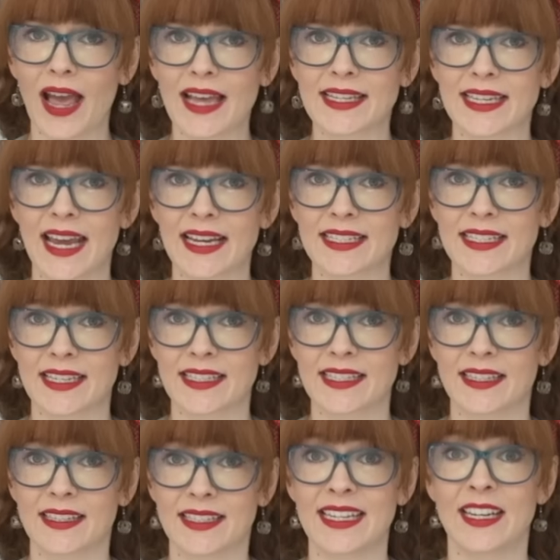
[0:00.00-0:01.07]
has access
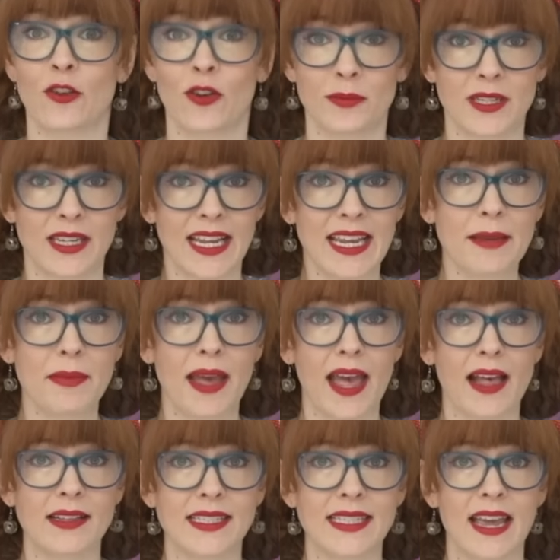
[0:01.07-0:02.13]
to the decrypted
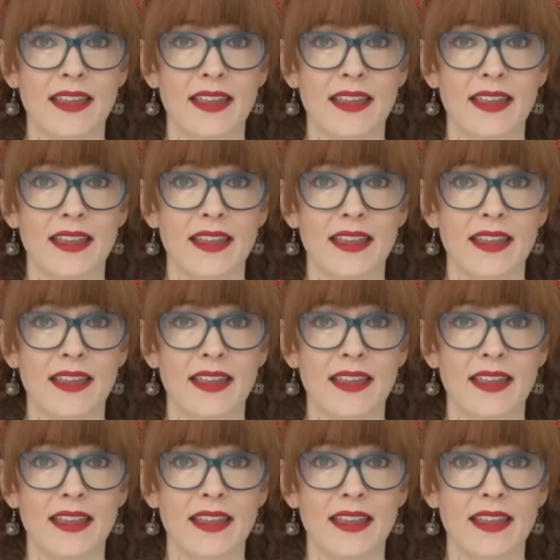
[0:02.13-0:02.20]
emails,